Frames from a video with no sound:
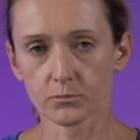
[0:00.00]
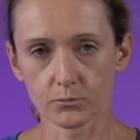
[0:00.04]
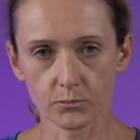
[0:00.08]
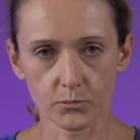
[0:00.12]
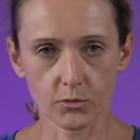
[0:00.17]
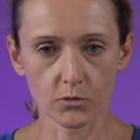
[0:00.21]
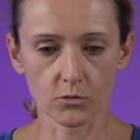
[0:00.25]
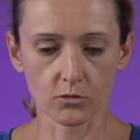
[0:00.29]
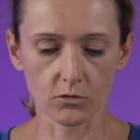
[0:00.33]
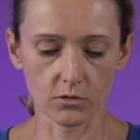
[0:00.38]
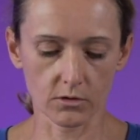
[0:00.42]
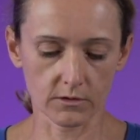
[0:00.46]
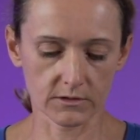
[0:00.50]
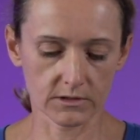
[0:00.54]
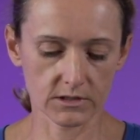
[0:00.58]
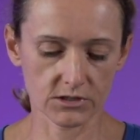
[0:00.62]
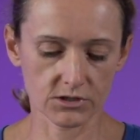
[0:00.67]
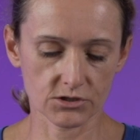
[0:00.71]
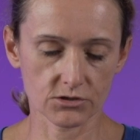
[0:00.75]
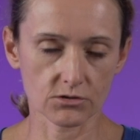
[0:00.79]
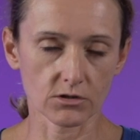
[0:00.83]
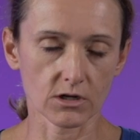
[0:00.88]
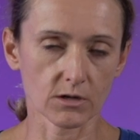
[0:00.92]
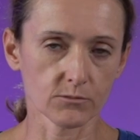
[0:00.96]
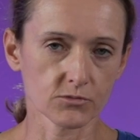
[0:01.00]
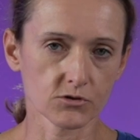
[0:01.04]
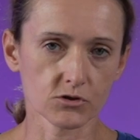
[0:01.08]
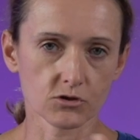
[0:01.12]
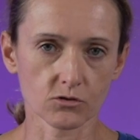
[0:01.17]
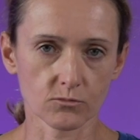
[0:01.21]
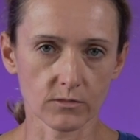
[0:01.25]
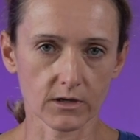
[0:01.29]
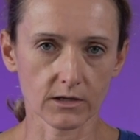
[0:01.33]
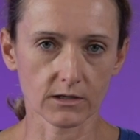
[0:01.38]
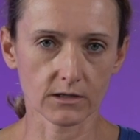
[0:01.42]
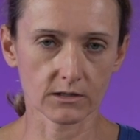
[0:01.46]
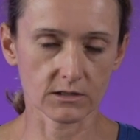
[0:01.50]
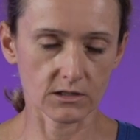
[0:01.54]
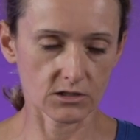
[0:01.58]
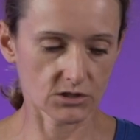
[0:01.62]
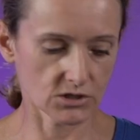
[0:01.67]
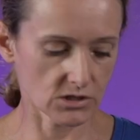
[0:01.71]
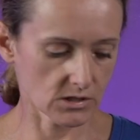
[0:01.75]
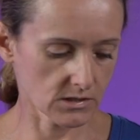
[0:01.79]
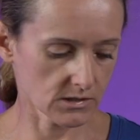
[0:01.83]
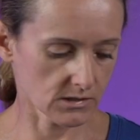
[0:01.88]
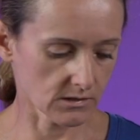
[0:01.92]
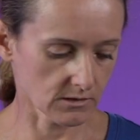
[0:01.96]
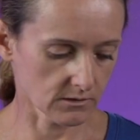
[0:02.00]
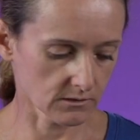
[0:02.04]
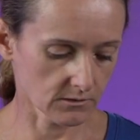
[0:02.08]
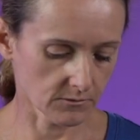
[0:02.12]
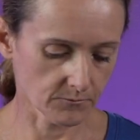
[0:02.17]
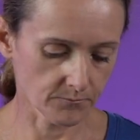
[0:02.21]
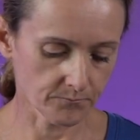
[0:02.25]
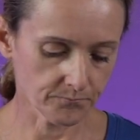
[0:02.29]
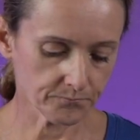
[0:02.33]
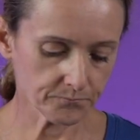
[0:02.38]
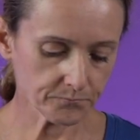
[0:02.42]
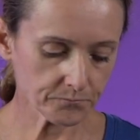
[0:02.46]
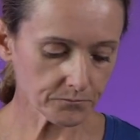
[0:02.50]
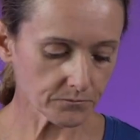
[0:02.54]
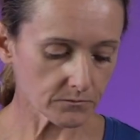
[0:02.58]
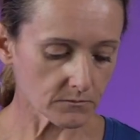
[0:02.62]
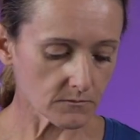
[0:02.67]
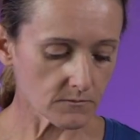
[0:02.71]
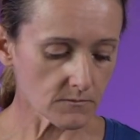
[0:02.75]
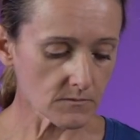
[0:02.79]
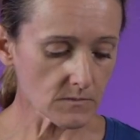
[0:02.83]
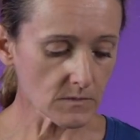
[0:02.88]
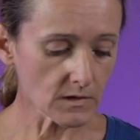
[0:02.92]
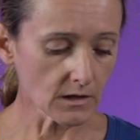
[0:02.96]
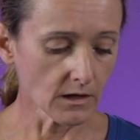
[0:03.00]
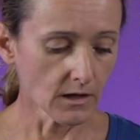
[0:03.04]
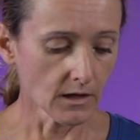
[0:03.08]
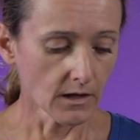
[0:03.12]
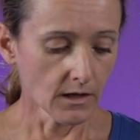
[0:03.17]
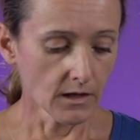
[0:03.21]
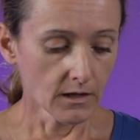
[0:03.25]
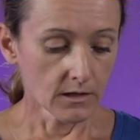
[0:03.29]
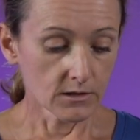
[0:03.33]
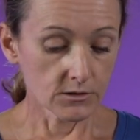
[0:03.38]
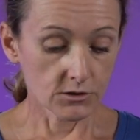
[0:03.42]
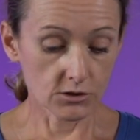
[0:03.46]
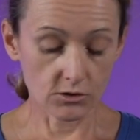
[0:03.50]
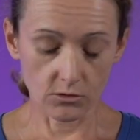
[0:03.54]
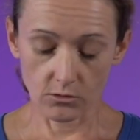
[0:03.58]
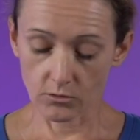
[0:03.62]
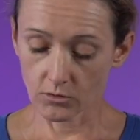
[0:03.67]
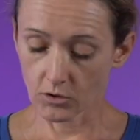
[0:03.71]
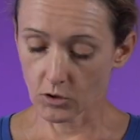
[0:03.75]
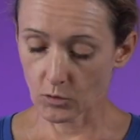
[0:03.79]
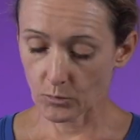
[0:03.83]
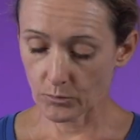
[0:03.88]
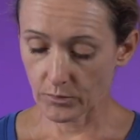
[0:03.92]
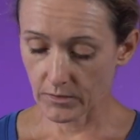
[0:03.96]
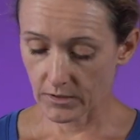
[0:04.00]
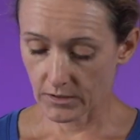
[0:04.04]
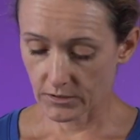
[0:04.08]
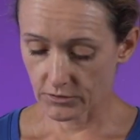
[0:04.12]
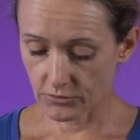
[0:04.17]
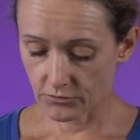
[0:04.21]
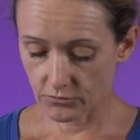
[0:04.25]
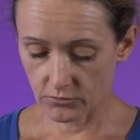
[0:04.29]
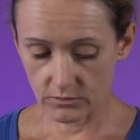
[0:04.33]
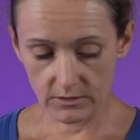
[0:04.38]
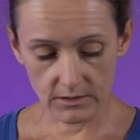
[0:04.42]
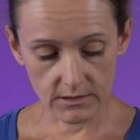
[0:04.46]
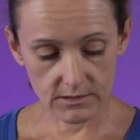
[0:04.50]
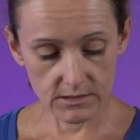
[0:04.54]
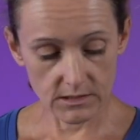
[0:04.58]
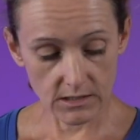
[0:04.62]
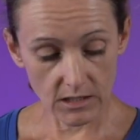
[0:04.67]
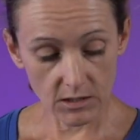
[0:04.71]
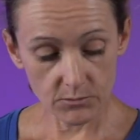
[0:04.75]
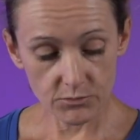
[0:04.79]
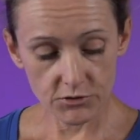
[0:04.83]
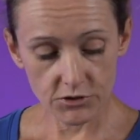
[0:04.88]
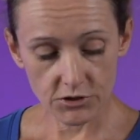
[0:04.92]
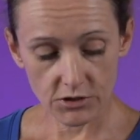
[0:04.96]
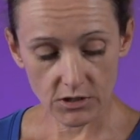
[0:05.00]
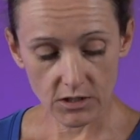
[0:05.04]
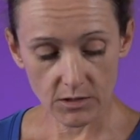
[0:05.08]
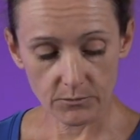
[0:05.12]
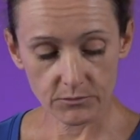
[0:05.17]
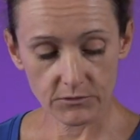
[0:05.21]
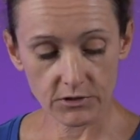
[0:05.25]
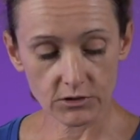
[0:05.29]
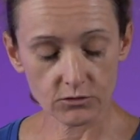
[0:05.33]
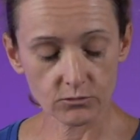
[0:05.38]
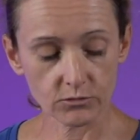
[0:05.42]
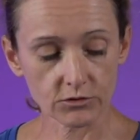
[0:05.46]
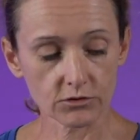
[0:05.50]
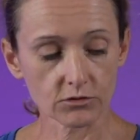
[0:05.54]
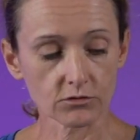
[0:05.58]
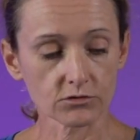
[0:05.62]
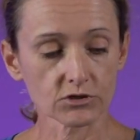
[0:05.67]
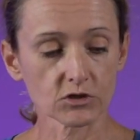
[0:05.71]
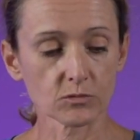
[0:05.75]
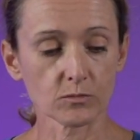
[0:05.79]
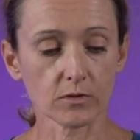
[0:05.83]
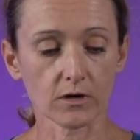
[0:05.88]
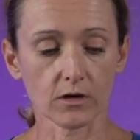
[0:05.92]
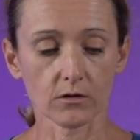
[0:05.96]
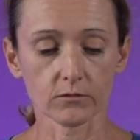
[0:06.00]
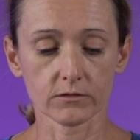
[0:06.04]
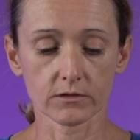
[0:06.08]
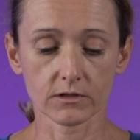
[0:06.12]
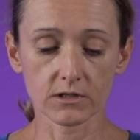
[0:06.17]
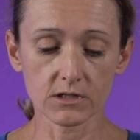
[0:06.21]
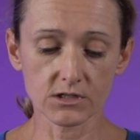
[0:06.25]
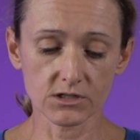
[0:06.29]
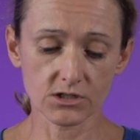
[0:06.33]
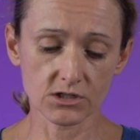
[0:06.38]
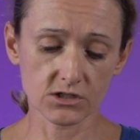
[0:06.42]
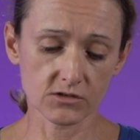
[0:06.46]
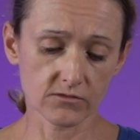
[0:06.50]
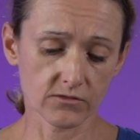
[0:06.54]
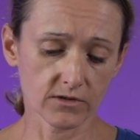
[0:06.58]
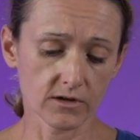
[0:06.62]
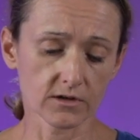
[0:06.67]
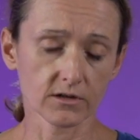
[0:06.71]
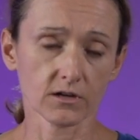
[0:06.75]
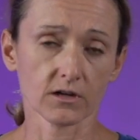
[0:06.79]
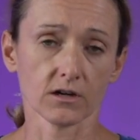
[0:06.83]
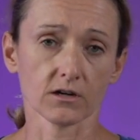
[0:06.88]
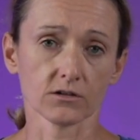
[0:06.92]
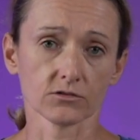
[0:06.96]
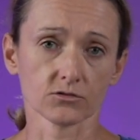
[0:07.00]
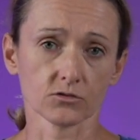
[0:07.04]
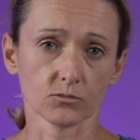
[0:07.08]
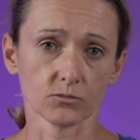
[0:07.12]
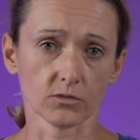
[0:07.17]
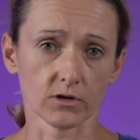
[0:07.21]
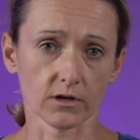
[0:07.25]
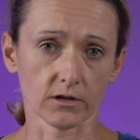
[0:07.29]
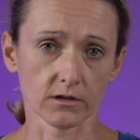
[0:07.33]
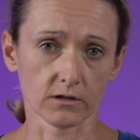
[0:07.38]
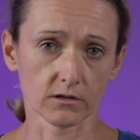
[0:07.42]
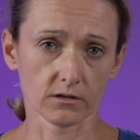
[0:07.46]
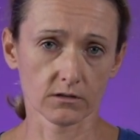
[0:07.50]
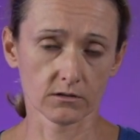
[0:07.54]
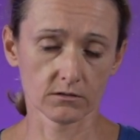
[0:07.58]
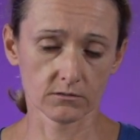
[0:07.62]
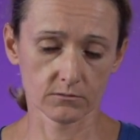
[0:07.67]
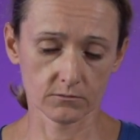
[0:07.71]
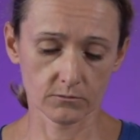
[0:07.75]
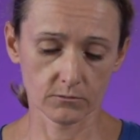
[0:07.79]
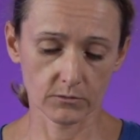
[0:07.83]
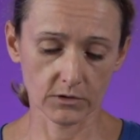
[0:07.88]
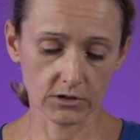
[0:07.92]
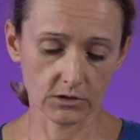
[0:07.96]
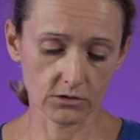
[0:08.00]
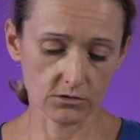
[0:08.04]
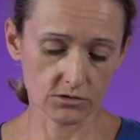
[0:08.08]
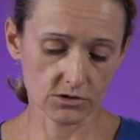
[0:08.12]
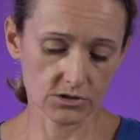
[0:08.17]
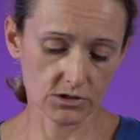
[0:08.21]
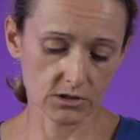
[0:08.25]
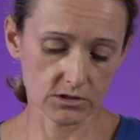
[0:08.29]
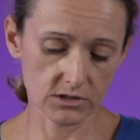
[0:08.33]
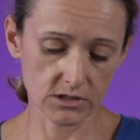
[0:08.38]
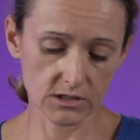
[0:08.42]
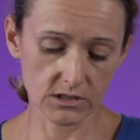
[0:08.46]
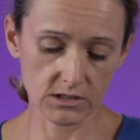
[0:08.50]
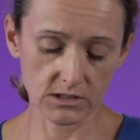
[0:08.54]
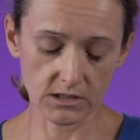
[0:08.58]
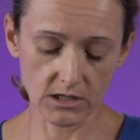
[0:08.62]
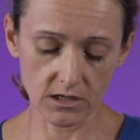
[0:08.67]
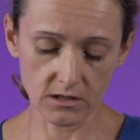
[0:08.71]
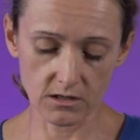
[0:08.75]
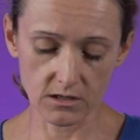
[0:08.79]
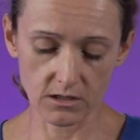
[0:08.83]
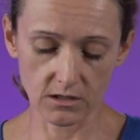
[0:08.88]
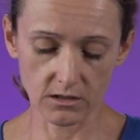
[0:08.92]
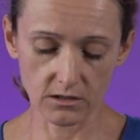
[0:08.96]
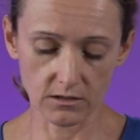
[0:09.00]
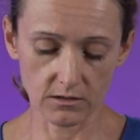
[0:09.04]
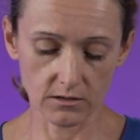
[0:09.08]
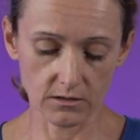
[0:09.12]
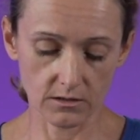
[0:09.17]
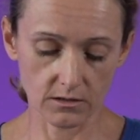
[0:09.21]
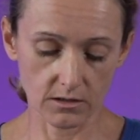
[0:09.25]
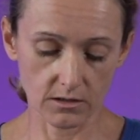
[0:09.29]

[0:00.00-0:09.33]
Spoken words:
pull the straps to make it adjusted. So compared to the slab strap that we talked about, this is very hard to break because there is nothing